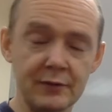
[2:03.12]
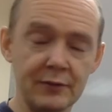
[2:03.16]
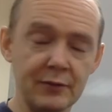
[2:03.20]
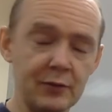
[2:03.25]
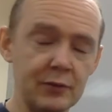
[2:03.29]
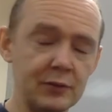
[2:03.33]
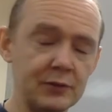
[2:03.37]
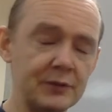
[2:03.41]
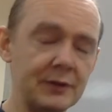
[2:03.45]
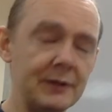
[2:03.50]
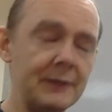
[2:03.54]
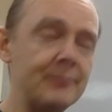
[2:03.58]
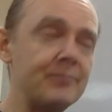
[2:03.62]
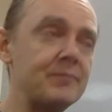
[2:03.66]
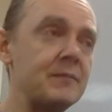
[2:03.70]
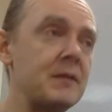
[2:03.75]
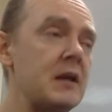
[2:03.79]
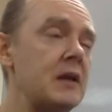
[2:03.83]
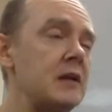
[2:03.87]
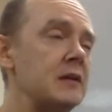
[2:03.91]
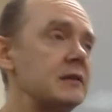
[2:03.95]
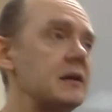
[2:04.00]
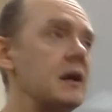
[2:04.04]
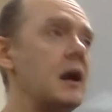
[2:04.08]
of course.
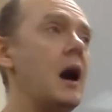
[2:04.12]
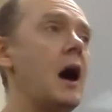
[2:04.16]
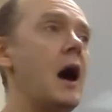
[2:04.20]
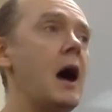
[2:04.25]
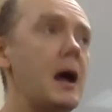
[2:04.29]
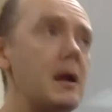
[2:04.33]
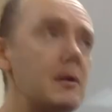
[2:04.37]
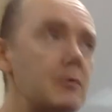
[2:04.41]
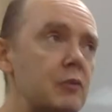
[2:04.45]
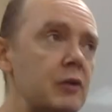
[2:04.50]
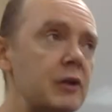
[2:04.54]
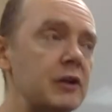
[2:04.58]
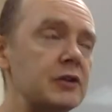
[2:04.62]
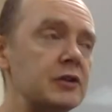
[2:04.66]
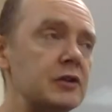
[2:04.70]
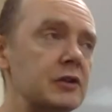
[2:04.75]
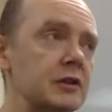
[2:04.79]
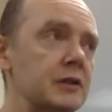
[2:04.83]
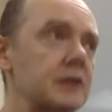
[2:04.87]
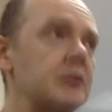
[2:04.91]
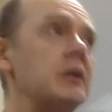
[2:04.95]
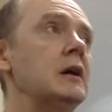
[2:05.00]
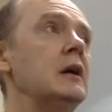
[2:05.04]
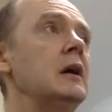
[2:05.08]
You say, I'm
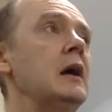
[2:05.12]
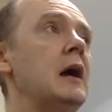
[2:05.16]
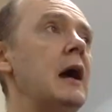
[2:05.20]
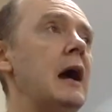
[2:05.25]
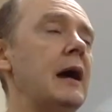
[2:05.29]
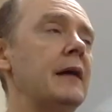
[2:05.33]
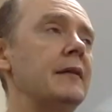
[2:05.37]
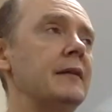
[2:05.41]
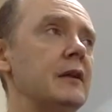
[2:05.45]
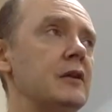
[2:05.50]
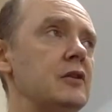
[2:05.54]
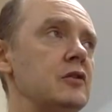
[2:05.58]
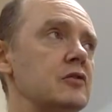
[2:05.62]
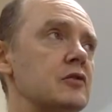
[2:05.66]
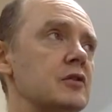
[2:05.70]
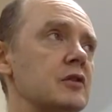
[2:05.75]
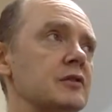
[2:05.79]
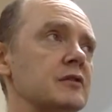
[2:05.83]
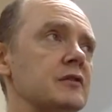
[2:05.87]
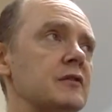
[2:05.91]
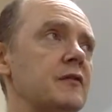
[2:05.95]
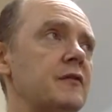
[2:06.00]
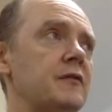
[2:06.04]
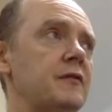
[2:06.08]
Richard, and then you
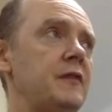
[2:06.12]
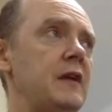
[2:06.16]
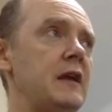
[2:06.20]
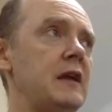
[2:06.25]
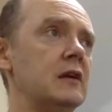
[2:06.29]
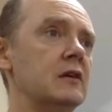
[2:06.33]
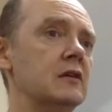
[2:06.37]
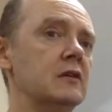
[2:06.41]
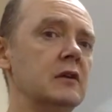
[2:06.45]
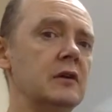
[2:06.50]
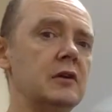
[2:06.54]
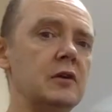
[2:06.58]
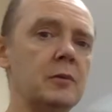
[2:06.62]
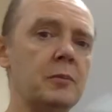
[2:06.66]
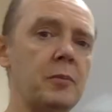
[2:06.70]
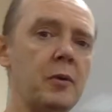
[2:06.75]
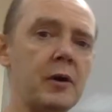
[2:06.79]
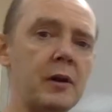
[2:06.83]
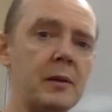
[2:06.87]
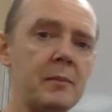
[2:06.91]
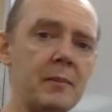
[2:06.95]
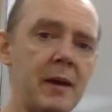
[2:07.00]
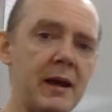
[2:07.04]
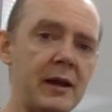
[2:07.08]
just feel your
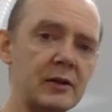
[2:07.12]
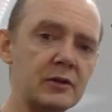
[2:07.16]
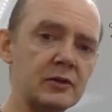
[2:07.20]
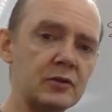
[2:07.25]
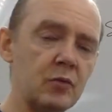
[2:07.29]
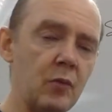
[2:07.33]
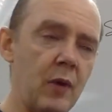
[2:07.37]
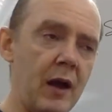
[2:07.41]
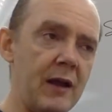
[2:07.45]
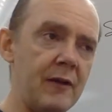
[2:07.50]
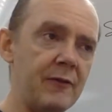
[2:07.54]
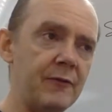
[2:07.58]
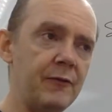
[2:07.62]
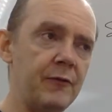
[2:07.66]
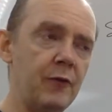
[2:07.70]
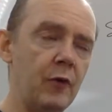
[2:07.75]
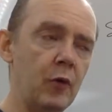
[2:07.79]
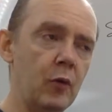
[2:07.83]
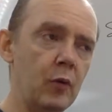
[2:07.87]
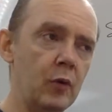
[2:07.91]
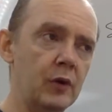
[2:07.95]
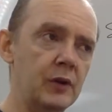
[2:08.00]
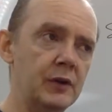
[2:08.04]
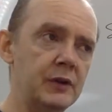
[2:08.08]
body may sway
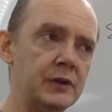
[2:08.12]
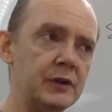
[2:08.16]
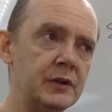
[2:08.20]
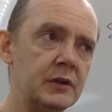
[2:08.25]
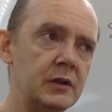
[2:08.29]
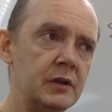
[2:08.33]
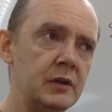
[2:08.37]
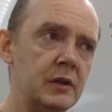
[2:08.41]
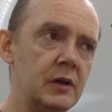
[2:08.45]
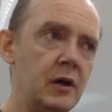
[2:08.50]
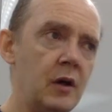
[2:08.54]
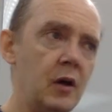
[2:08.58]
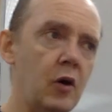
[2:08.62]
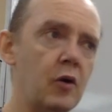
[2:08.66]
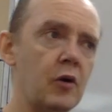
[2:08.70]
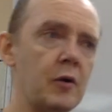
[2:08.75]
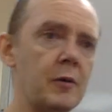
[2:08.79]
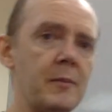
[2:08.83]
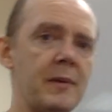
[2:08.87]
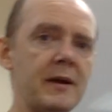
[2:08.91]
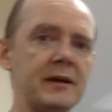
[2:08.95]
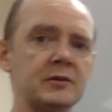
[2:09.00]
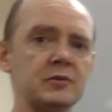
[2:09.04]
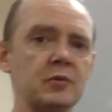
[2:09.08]
forward, or
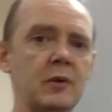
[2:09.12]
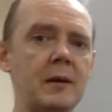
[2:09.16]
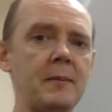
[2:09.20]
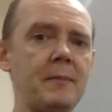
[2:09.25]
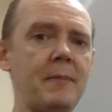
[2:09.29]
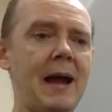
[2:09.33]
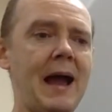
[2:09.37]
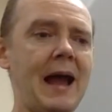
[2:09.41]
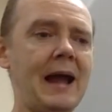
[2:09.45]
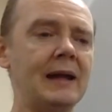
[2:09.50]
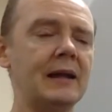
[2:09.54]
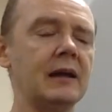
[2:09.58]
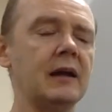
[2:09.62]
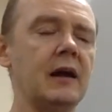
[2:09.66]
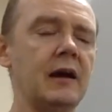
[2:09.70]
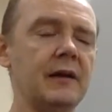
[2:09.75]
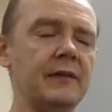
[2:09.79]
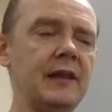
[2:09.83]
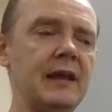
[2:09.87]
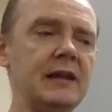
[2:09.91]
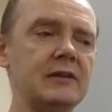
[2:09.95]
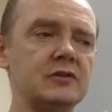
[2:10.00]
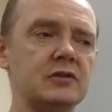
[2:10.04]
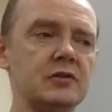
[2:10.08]
it may sway back,
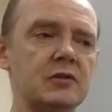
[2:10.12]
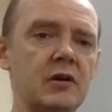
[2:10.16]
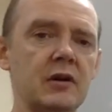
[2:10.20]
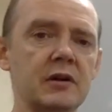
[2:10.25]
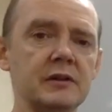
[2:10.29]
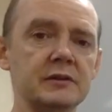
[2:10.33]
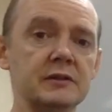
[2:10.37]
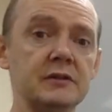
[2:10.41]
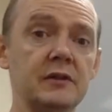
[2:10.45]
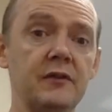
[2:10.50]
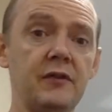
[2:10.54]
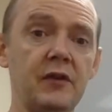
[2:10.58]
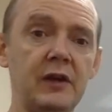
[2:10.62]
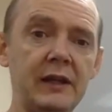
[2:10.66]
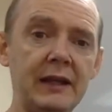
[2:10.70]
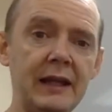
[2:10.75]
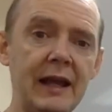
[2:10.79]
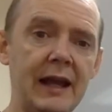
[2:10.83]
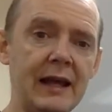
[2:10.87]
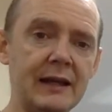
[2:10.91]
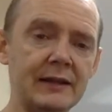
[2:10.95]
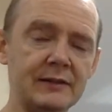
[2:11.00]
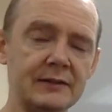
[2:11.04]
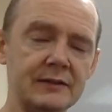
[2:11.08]
and that's your answer for
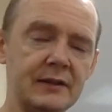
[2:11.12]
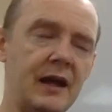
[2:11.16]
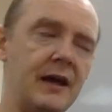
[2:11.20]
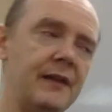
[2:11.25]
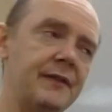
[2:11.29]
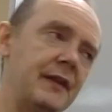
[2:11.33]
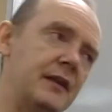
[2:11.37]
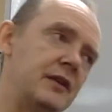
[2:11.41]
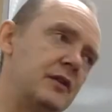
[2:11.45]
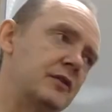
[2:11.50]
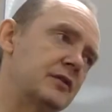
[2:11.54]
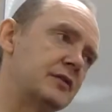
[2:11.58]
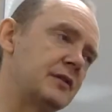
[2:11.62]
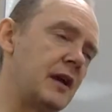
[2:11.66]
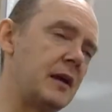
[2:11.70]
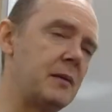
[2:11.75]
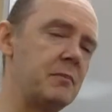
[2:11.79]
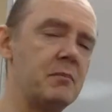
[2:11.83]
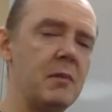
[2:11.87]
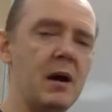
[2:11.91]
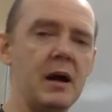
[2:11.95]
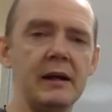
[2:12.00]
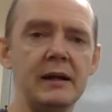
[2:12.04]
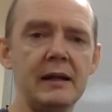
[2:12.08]
yes. And then you say,
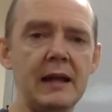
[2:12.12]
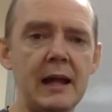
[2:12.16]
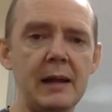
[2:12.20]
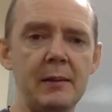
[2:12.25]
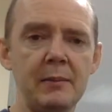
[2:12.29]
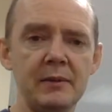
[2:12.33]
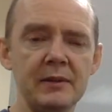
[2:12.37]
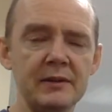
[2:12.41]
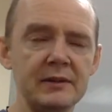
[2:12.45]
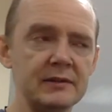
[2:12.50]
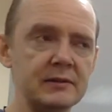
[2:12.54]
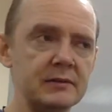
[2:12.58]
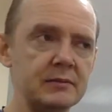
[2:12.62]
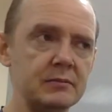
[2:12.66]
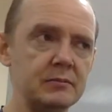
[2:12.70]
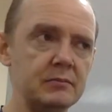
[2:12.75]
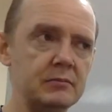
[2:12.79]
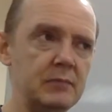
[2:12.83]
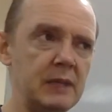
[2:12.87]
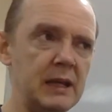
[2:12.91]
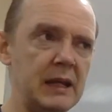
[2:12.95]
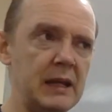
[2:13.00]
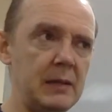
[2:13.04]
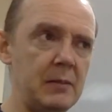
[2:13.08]
my name is
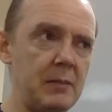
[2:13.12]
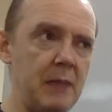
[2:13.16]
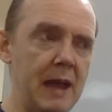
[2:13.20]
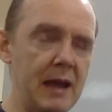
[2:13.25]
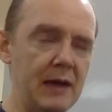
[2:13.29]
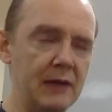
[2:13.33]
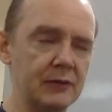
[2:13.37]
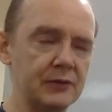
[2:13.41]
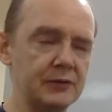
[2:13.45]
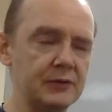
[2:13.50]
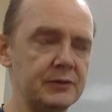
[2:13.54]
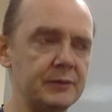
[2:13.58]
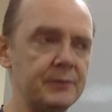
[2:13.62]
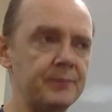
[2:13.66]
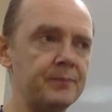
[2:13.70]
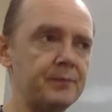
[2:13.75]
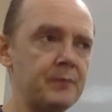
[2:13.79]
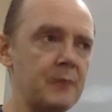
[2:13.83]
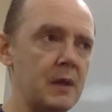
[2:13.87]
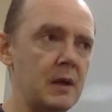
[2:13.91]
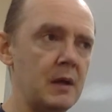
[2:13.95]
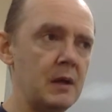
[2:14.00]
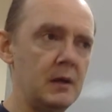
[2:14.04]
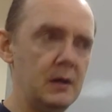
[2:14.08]
Mickey Mouse.
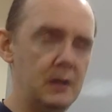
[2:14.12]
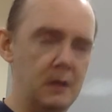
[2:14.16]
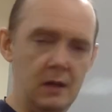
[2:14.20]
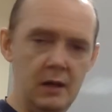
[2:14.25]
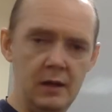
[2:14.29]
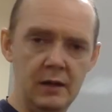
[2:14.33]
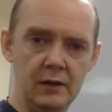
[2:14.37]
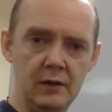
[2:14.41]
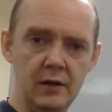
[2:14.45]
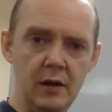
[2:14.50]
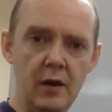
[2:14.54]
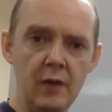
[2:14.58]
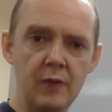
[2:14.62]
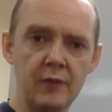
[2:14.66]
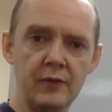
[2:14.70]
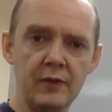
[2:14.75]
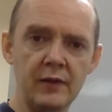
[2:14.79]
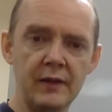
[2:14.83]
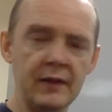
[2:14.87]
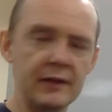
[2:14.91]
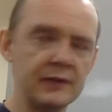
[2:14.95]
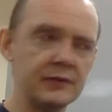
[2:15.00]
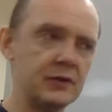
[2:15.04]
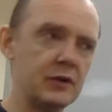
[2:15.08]
And
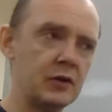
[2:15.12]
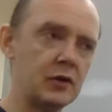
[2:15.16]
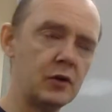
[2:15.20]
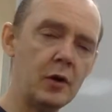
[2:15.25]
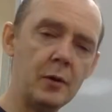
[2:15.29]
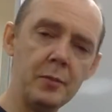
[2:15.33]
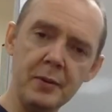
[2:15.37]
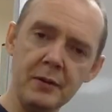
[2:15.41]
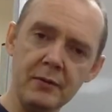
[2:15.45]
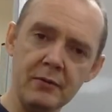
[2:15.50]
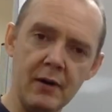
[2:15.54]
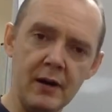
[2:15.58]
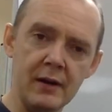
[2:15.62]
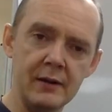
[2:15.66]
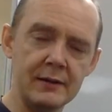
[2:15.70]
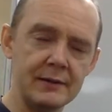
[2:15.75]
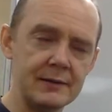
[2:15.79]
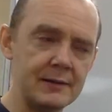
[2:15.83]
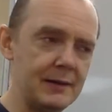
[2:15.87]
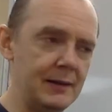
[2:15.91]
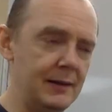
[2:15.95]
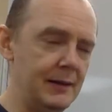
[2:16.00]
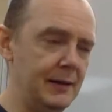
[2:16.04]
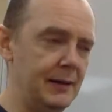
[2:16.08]
hopefully there's no
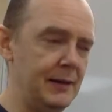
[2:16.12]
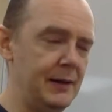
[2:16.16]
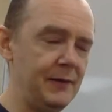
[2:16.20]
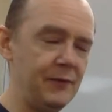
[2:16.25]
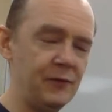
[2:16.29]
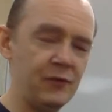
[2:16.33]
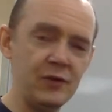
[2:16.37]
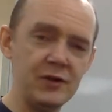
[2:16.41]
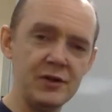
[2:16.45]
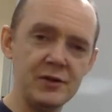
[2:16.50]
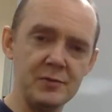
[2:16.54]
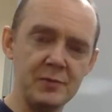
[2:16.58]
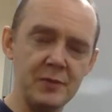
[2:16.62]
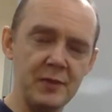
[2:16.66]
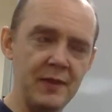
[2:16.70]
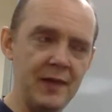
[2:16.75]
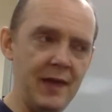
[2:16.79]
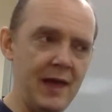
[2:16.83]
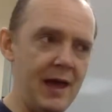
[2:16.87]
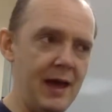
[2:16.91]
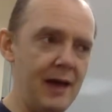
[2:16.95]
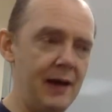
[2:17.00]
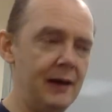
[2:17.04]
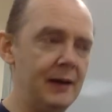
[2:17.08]
copyright infringement
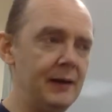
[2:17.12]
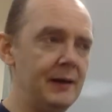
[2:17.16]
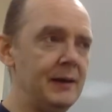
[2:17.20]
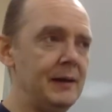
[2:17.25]
there.